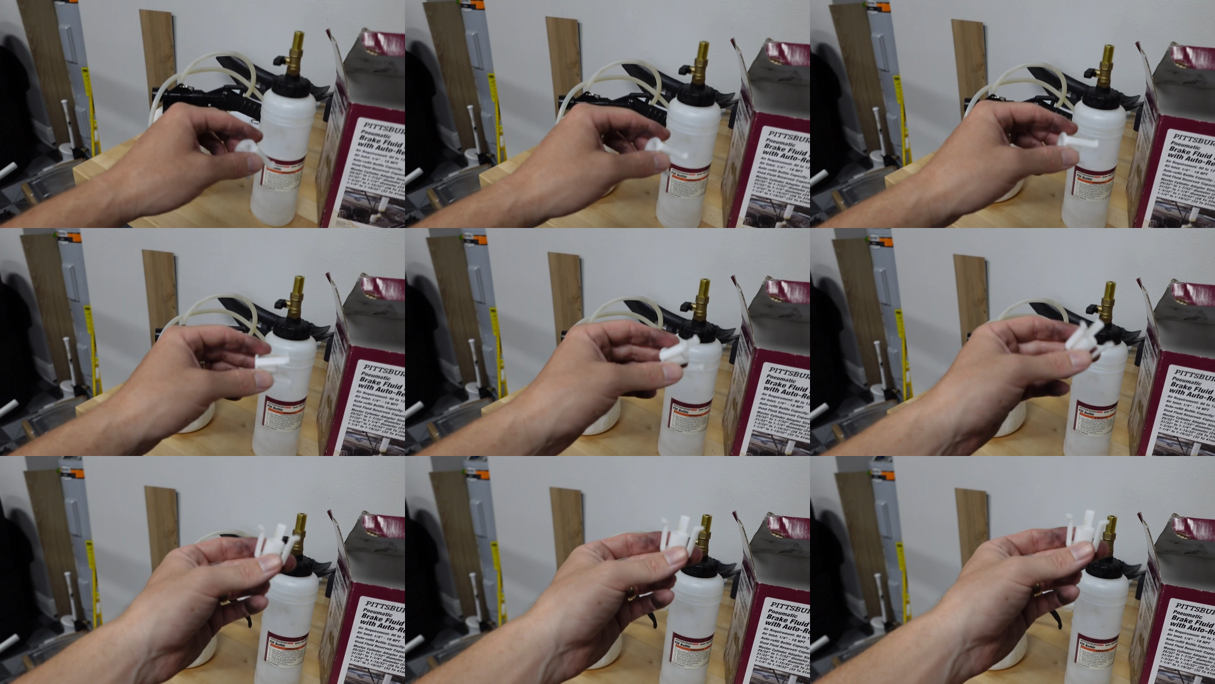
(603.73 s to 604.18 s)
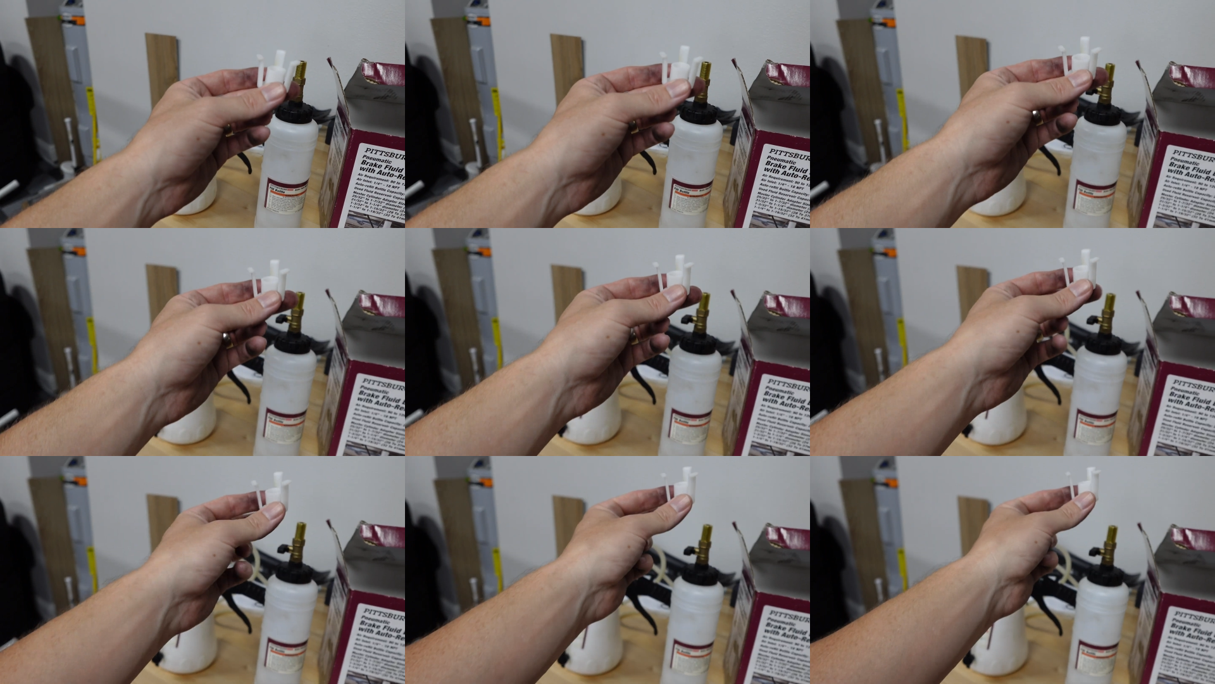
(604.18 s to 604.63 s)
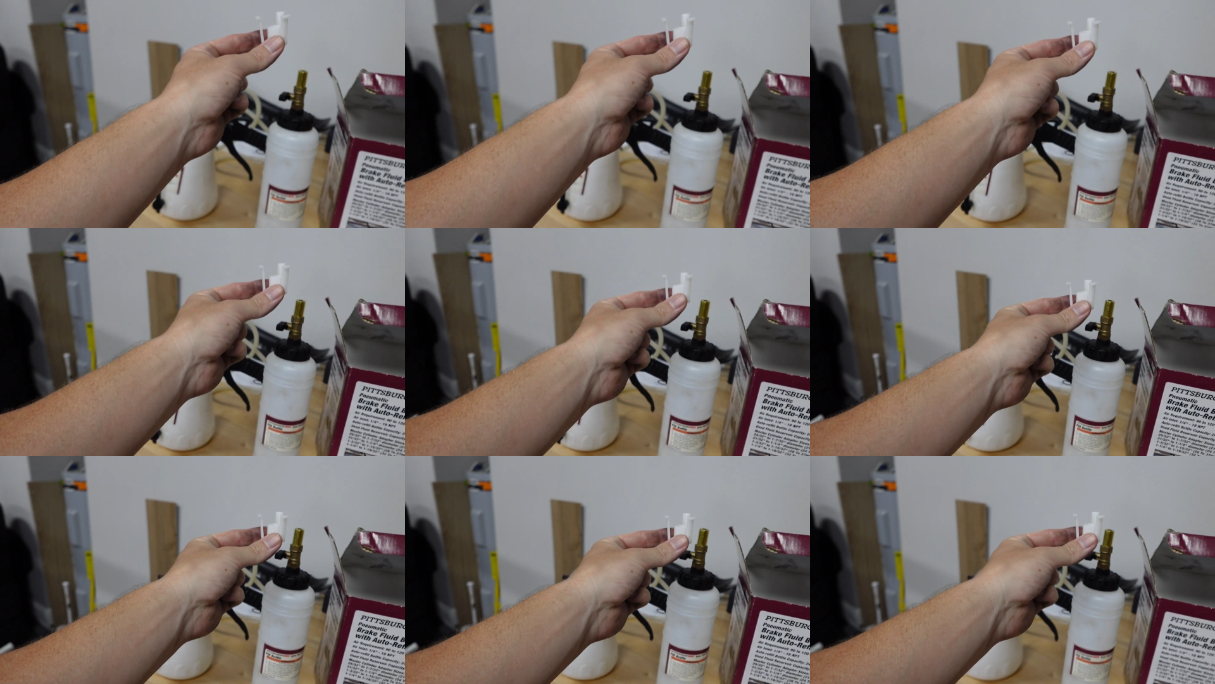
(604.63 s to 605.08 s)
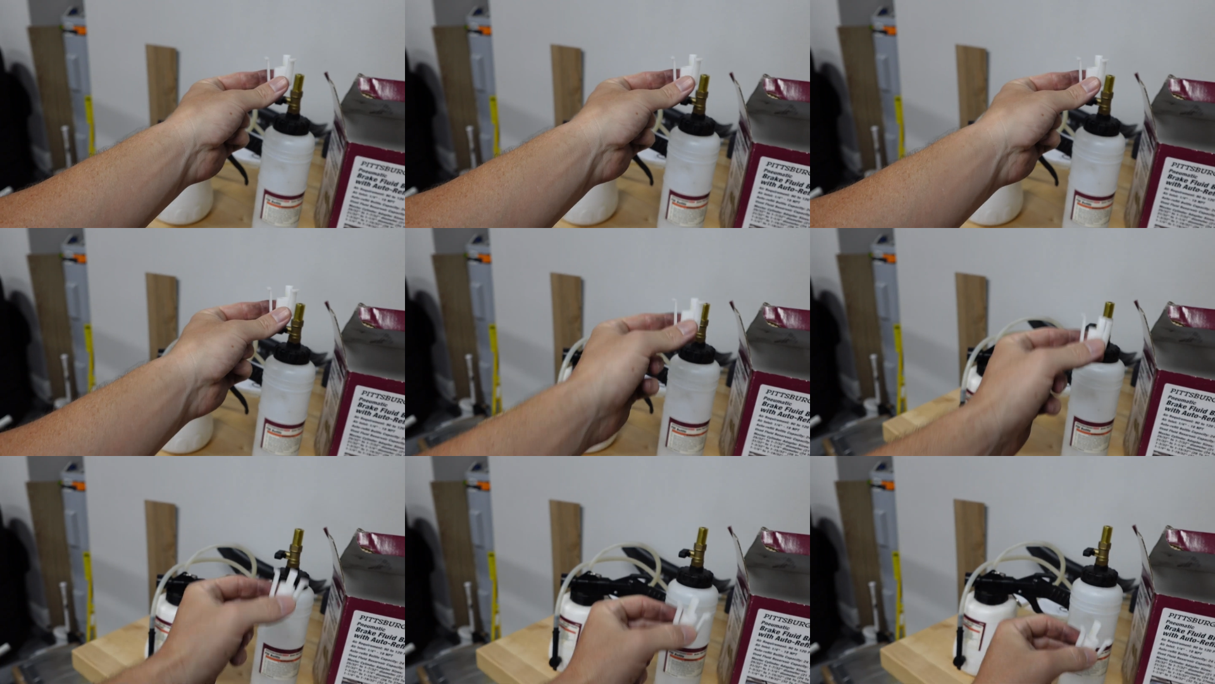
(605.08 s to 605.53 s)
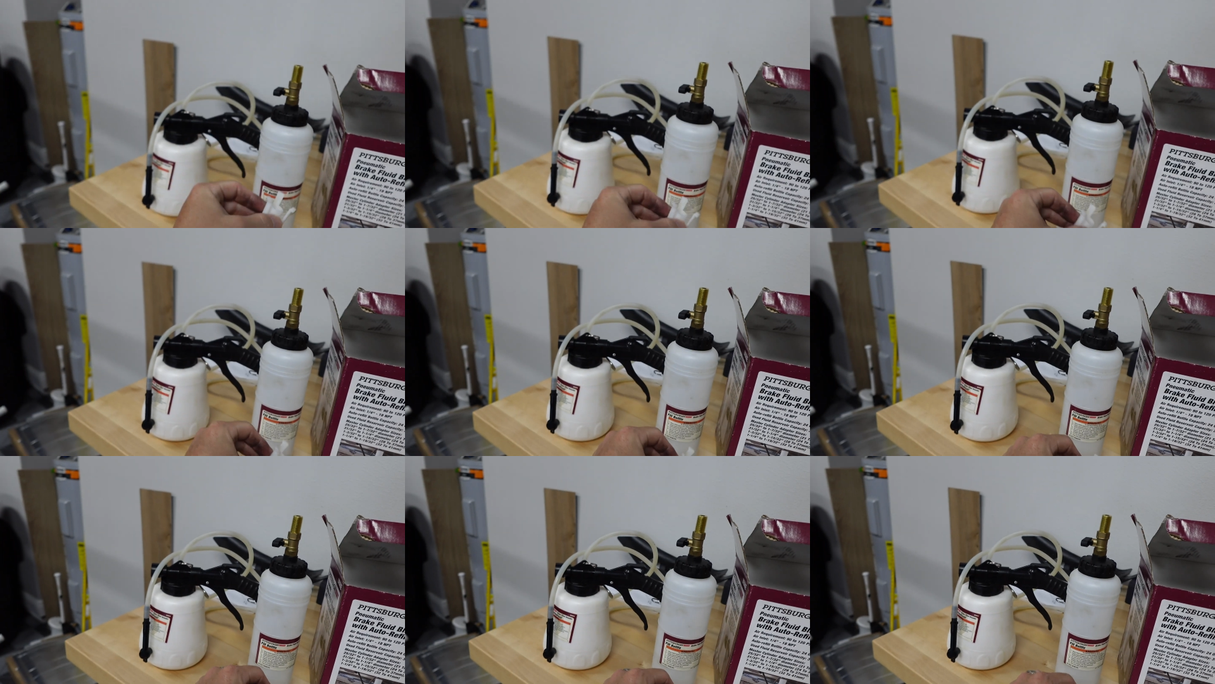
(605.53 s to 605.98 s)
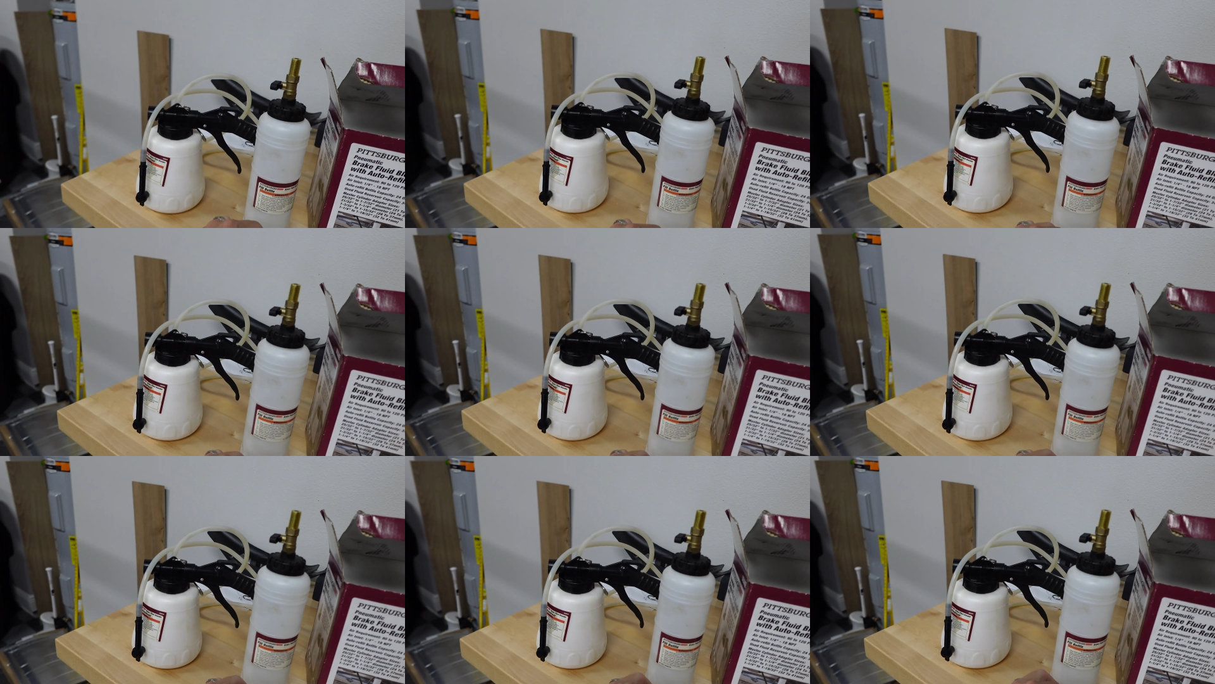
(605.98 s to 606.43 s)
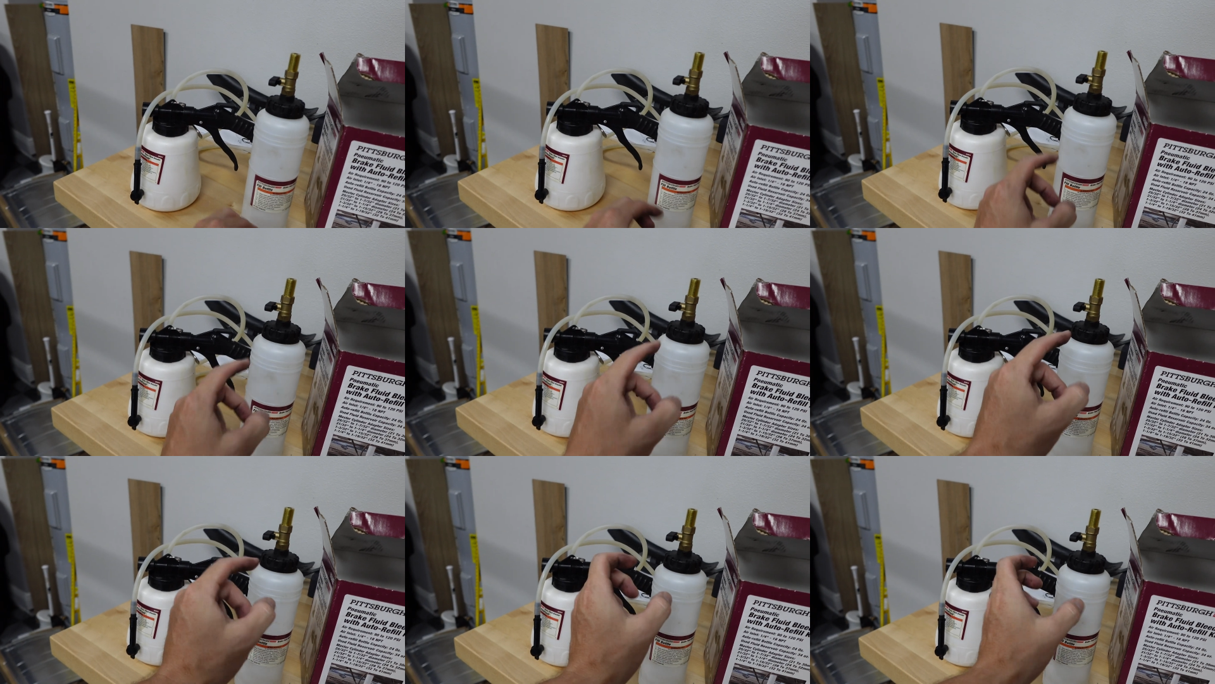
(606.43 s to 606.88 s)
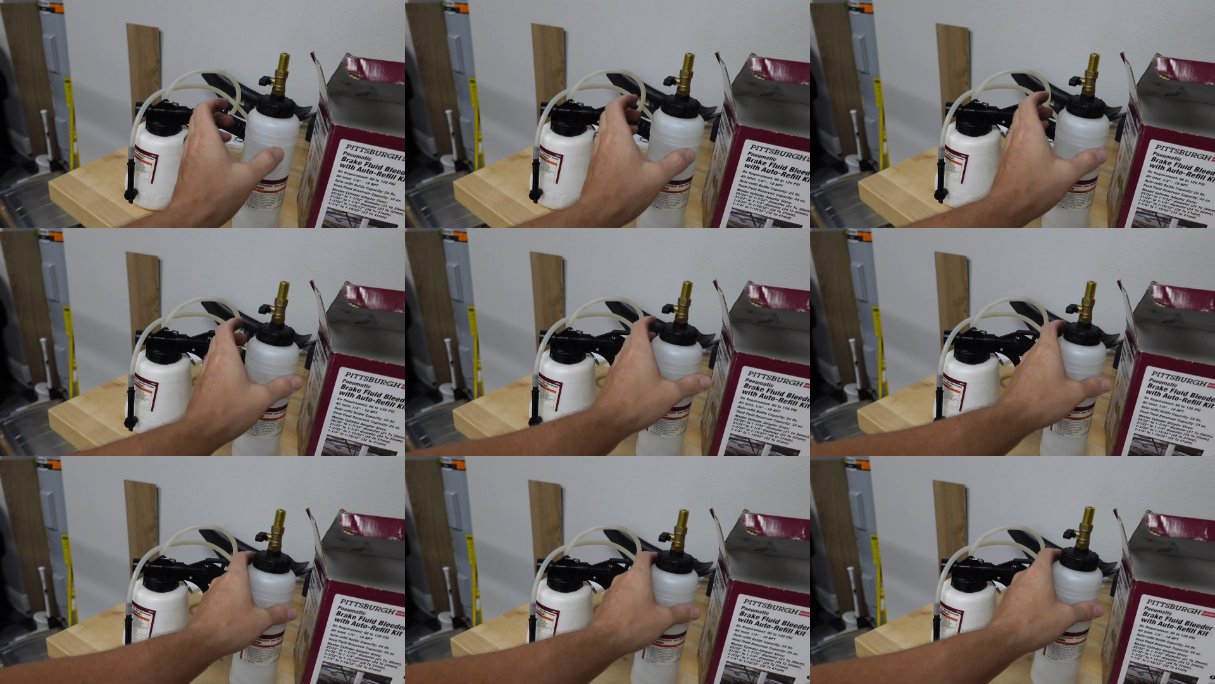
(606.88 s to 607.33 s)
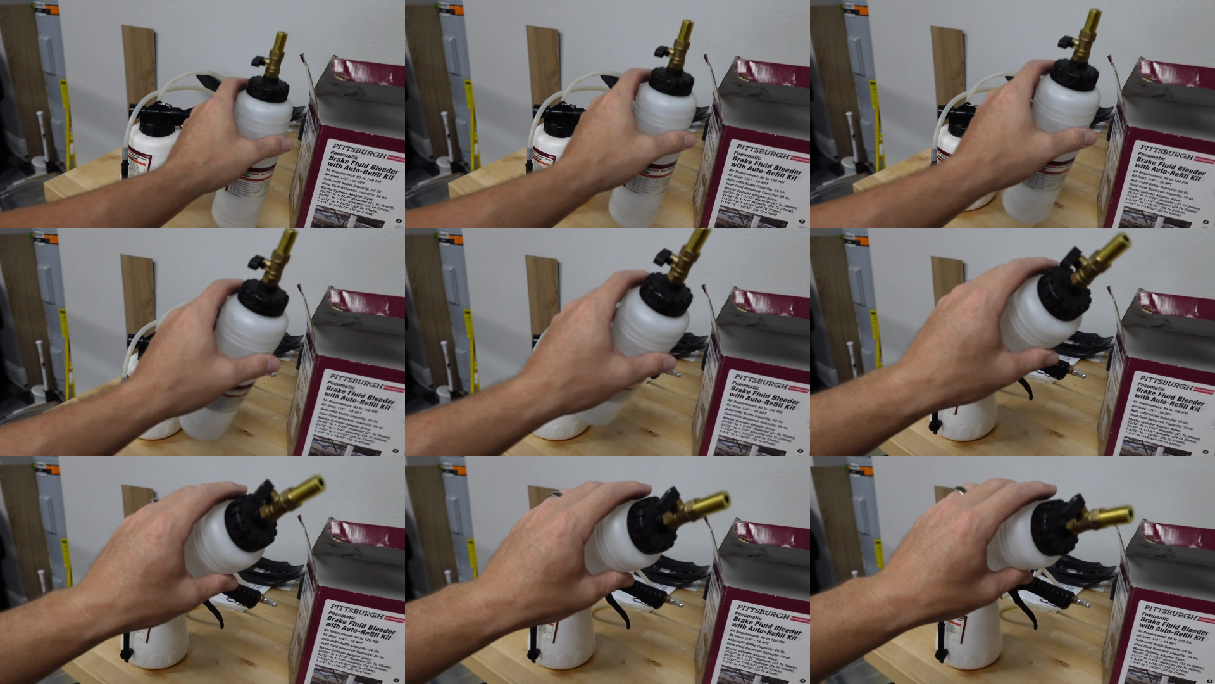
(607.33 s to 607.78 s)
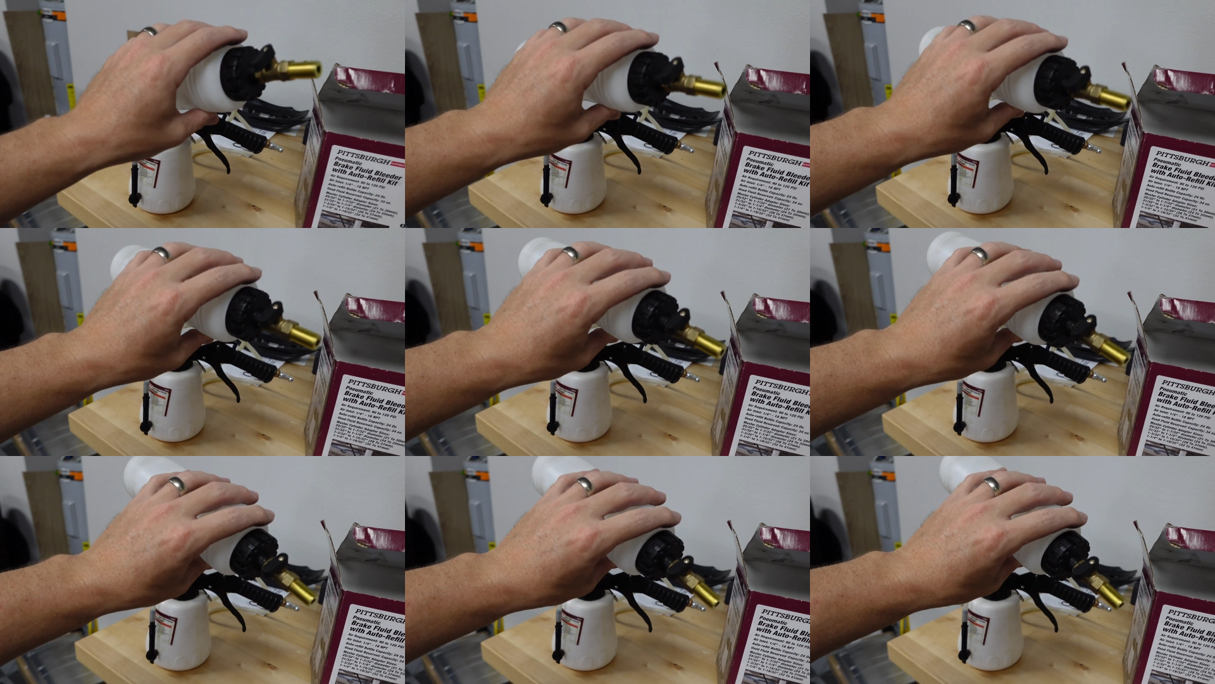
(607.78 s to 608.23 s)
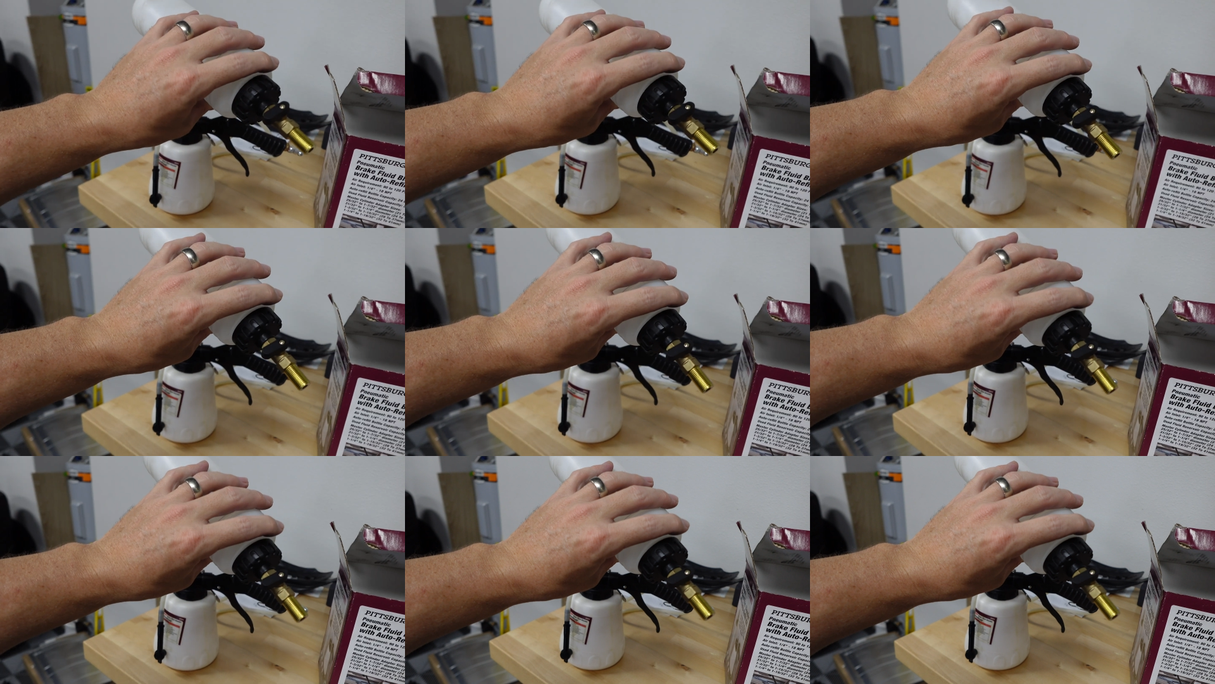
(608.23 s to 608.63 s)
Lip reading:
Nobody's mouth can be seen.